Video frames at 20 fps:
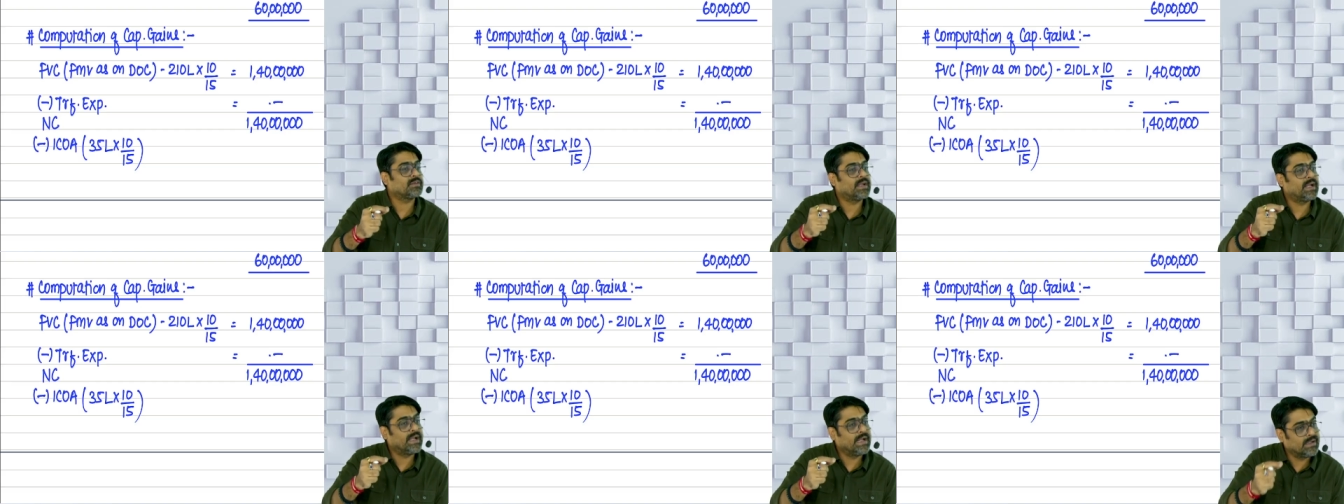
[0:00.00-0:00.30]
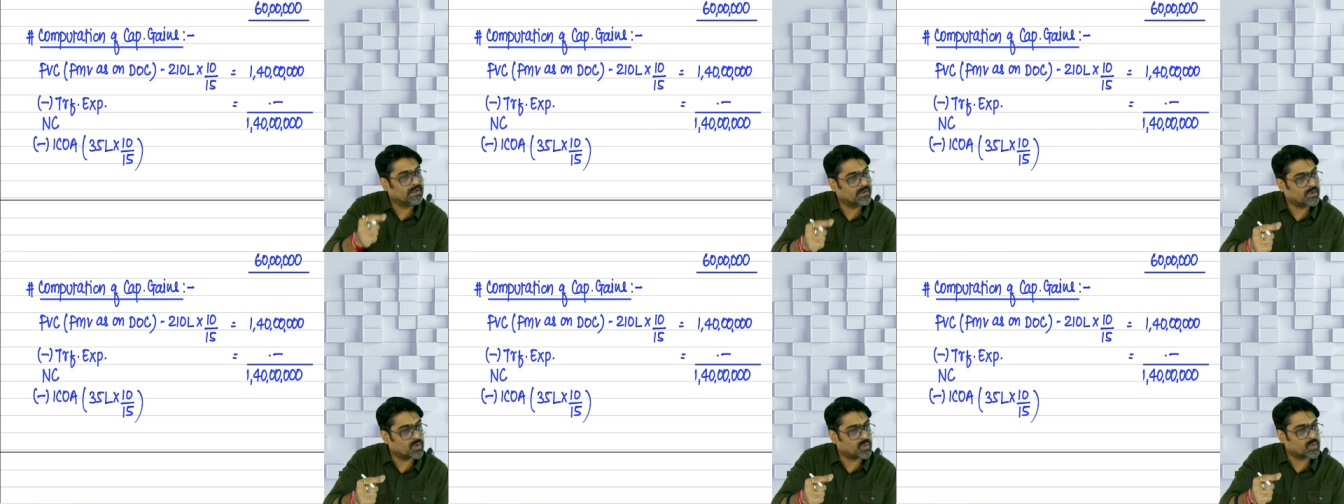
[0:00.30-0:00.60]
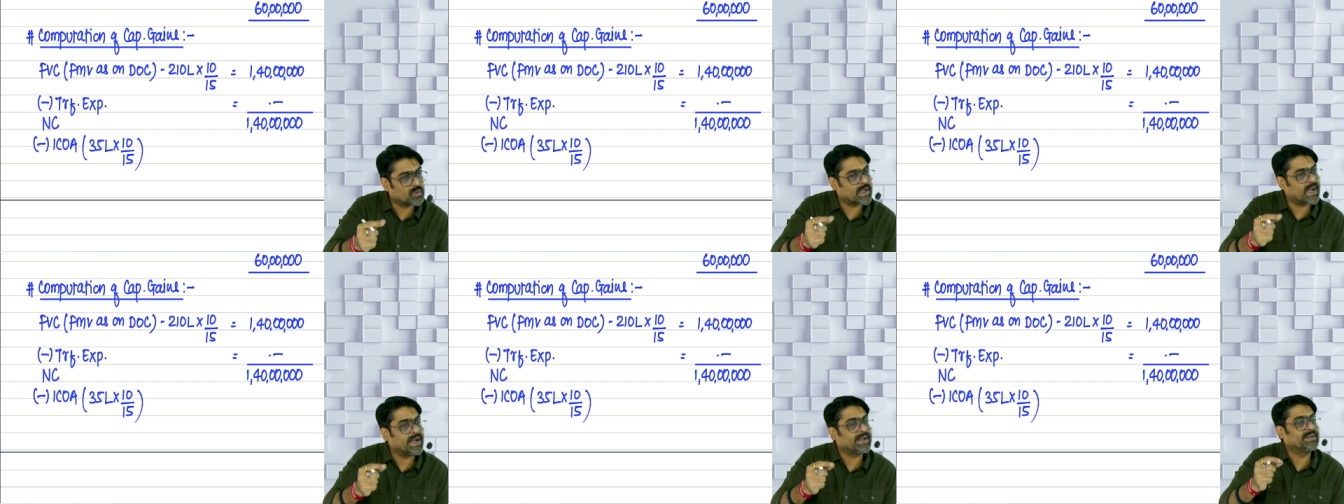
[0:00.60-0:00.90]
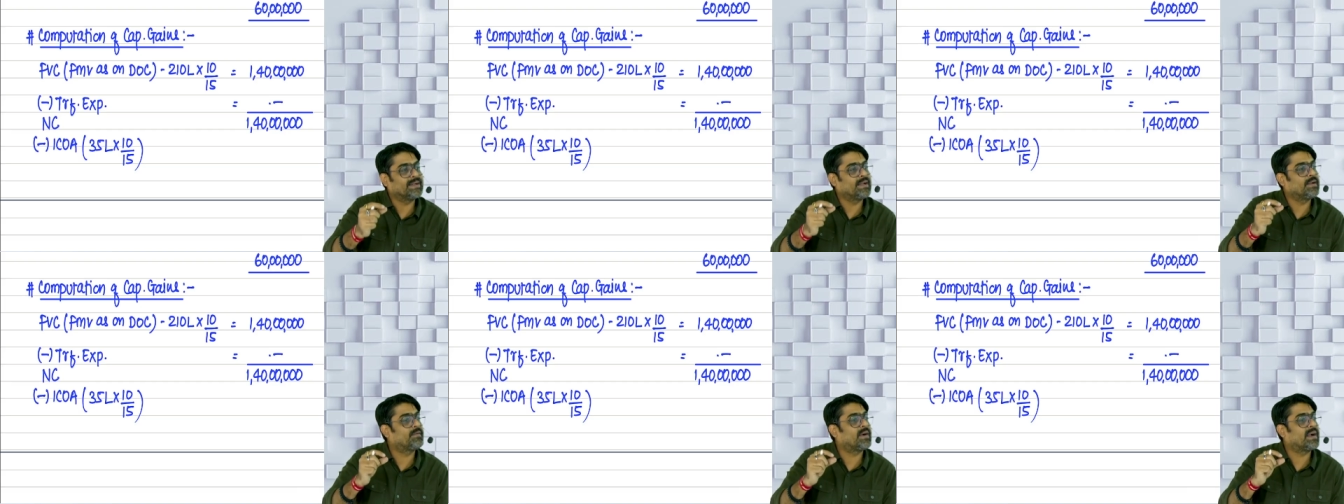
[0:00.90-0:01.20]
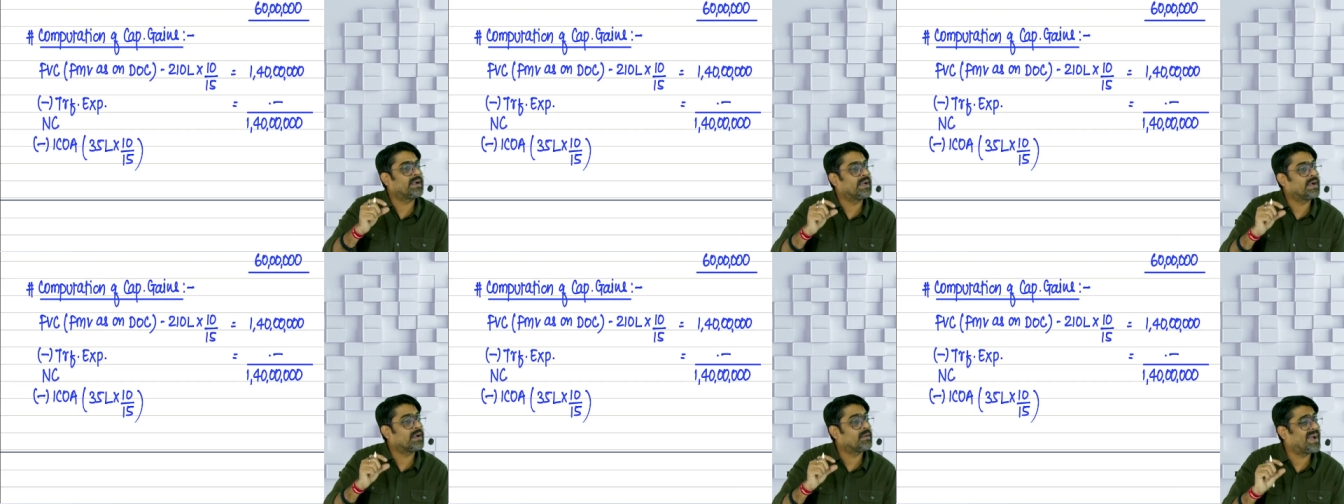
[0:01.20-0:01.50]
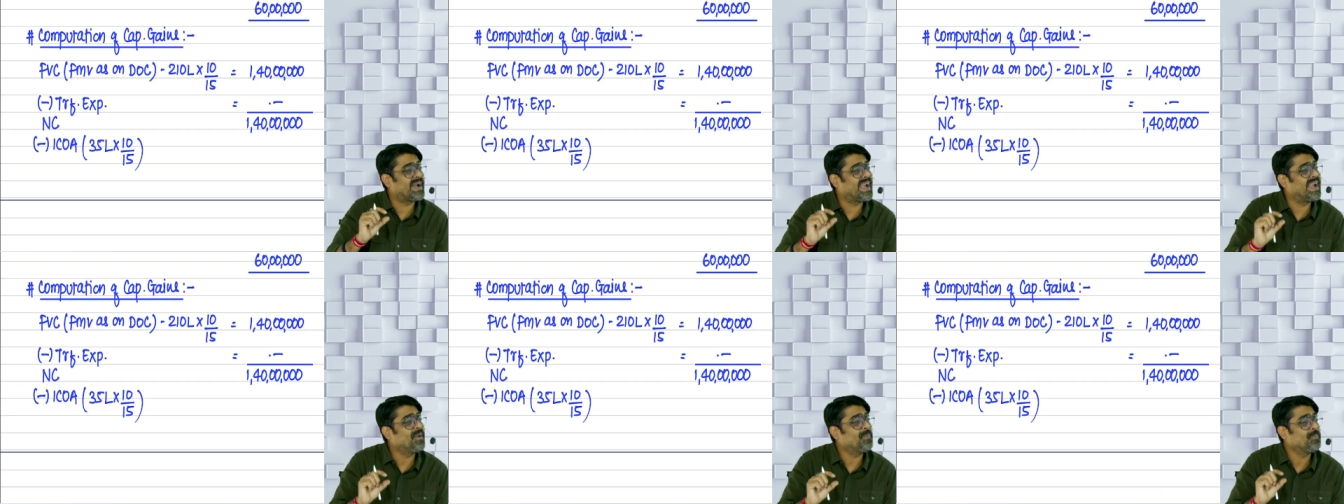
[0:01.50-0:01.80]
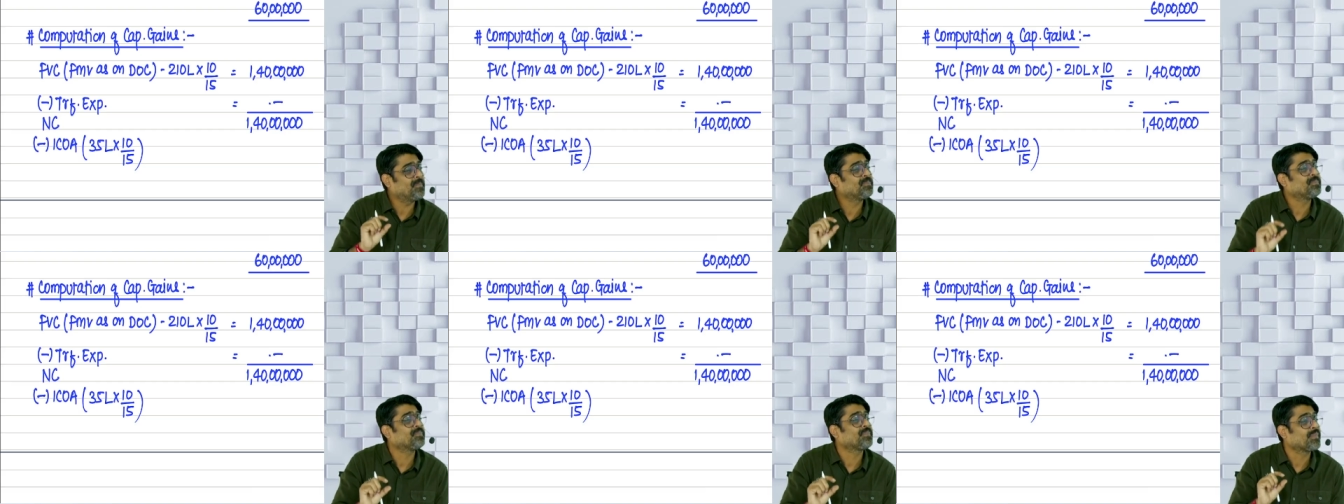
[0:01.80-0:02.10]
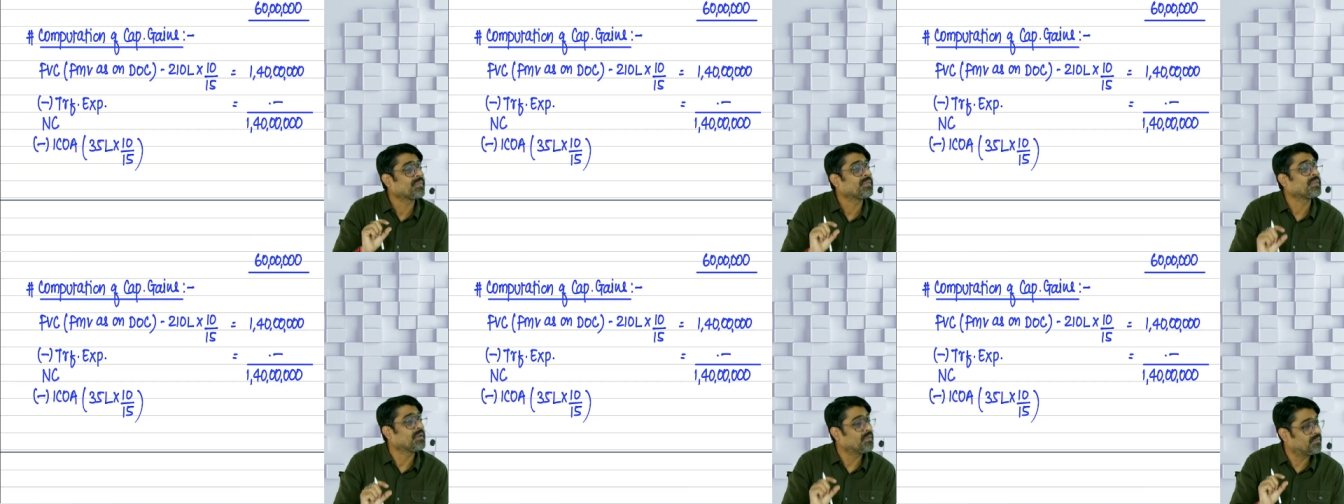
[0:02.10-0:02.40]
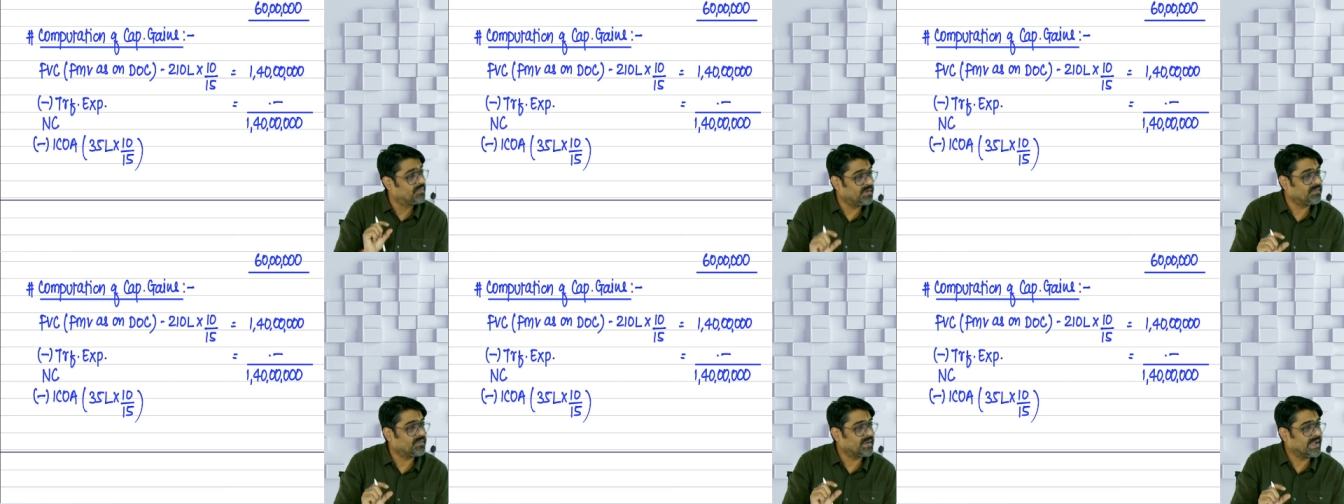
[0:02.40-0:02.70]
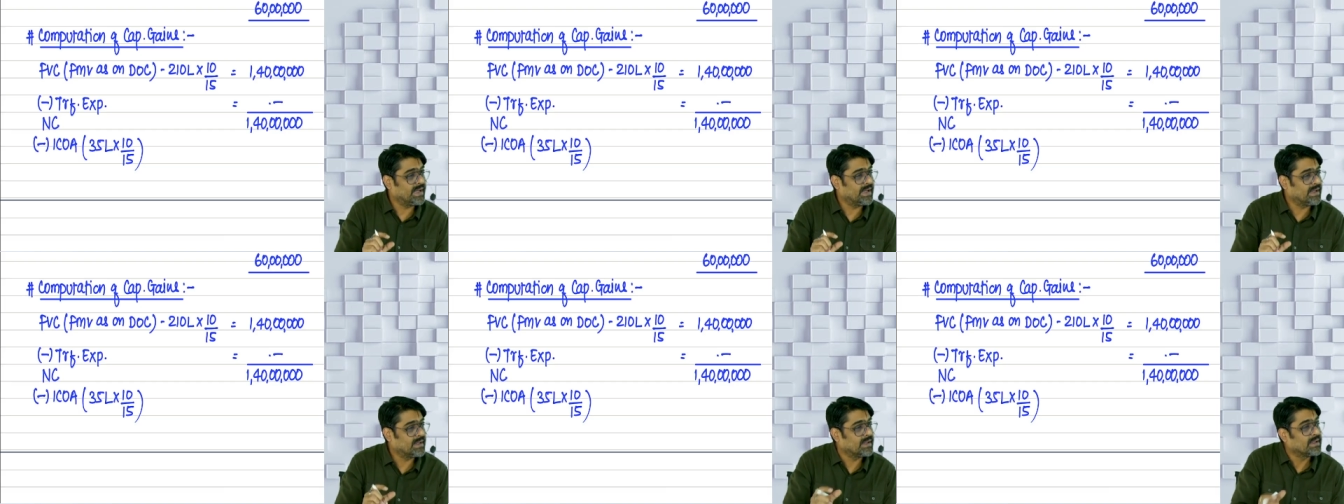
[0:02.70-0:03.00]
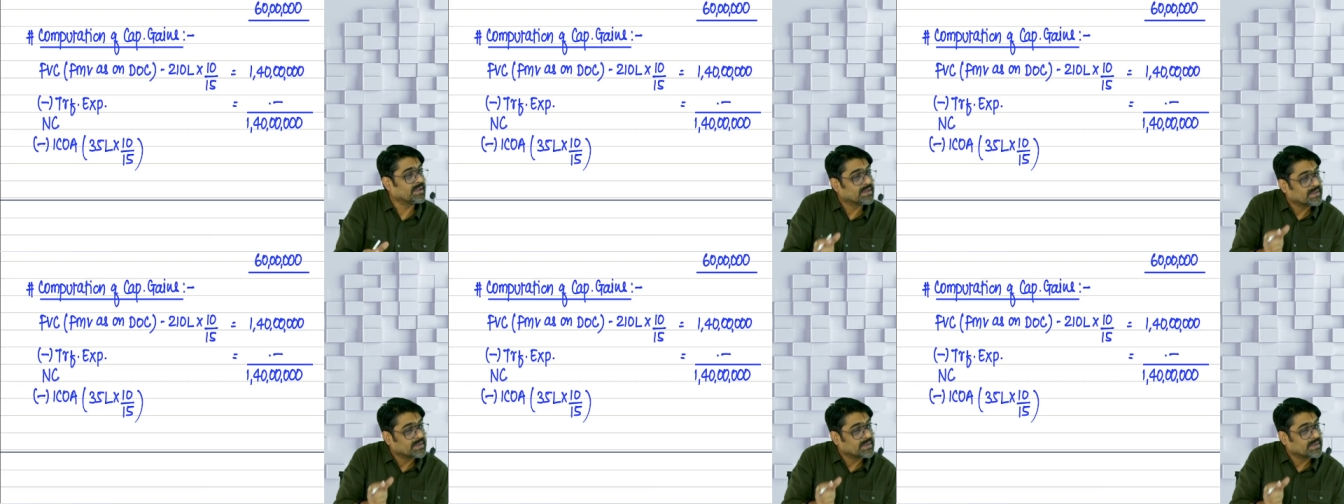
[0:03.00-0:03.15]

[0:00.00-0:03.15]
into 10 divided by 15.